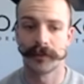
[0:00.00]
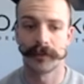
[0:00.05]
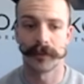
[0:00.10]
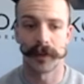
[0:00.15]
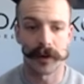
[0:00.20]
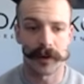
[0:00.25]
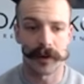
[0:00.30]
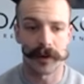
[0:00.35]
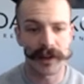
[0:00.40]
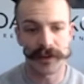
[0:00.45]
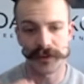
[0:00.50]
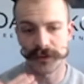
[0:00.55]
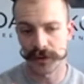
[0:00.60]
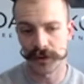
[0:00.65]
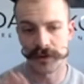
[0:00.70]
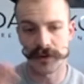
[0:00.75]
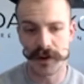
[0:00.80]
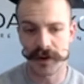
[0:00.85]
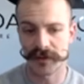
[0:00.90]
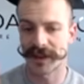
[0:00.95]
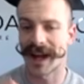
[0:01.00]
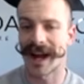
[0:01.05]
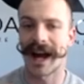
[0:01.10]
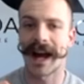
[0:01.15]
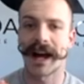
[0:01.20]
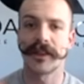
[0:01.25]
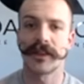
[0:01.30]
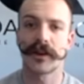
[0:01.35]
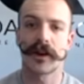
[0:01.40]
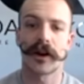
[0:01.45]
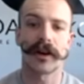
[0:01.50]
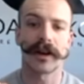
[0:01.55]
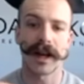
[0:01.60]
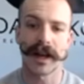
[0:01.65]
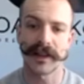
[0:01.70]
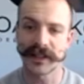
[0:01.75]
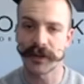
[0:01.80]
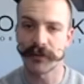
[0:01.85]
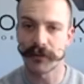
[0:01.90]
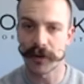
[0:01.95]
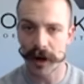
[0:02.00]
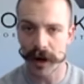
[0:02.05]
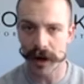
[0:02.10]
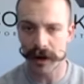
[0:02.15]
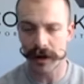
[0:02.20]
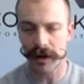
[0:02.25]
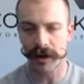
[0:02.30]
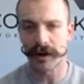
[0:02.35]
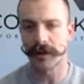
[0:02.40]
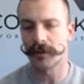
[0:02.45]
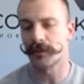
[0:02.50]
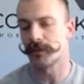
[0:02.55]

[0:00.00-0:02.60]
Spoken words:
All right, so you have to add the card as a raw card,